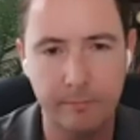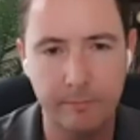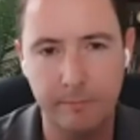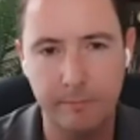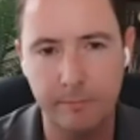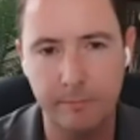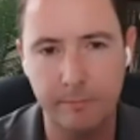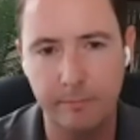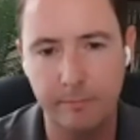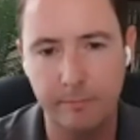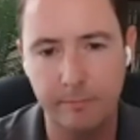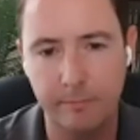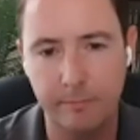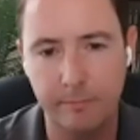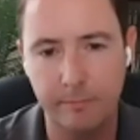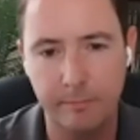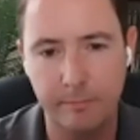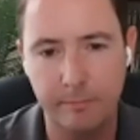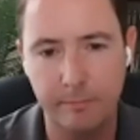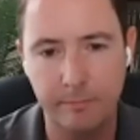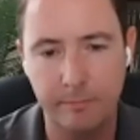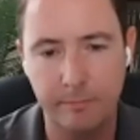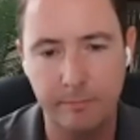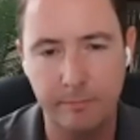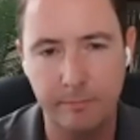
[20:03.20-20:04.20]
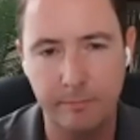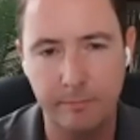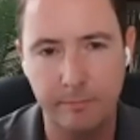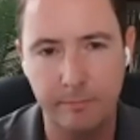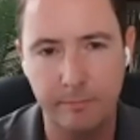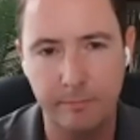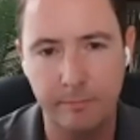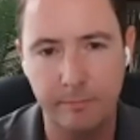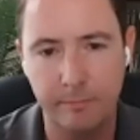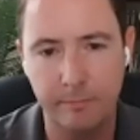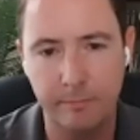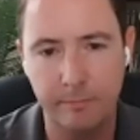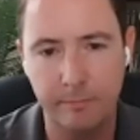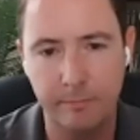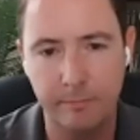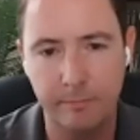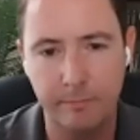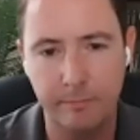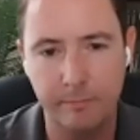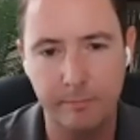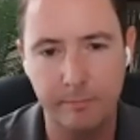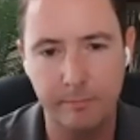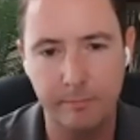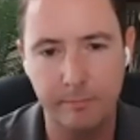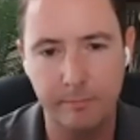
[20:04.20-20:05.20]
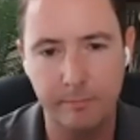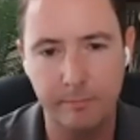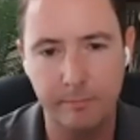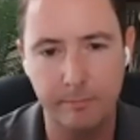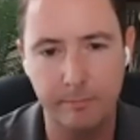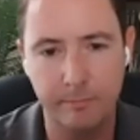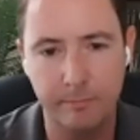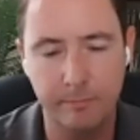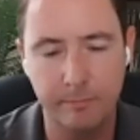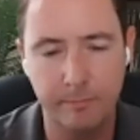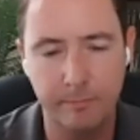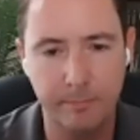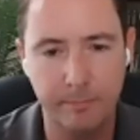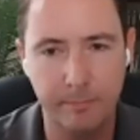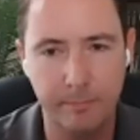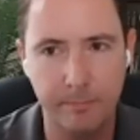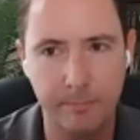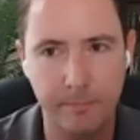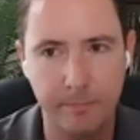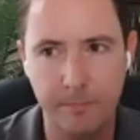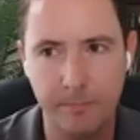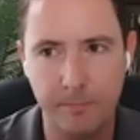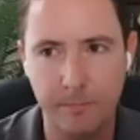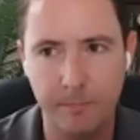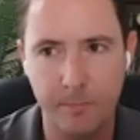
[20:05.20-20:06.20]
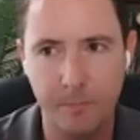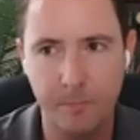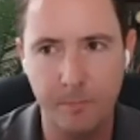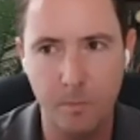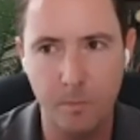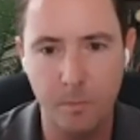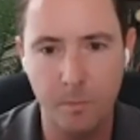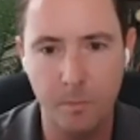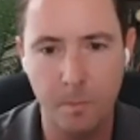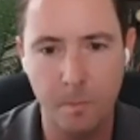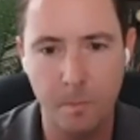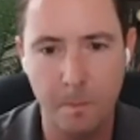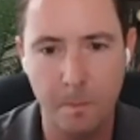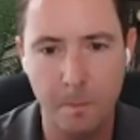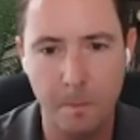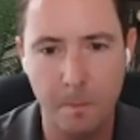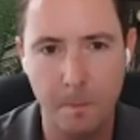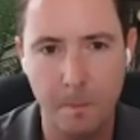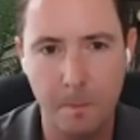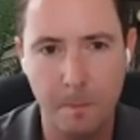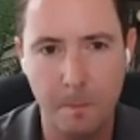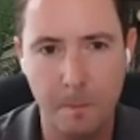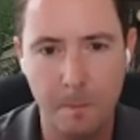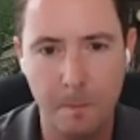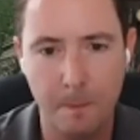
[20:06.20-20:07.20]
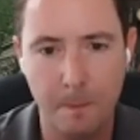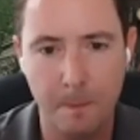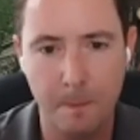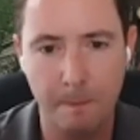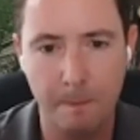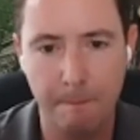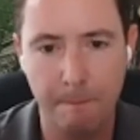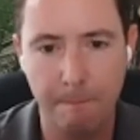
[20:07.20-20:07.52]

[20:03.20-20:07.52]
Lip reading: No words are spoken by the person on screen.